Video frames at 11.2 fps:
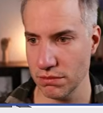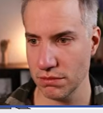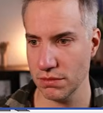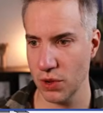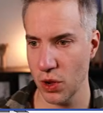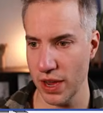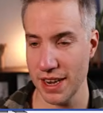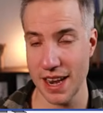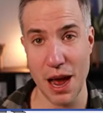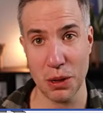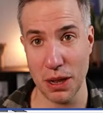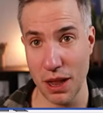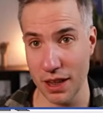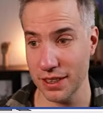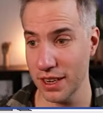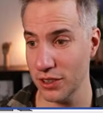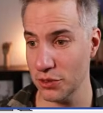Okay, now Claude
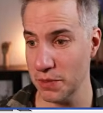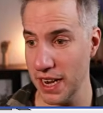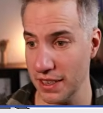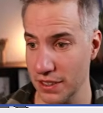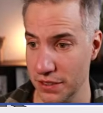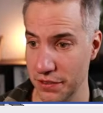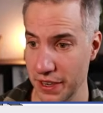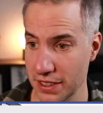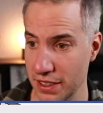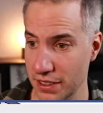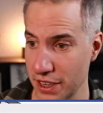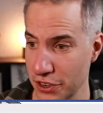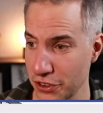tells me that's fix this issue.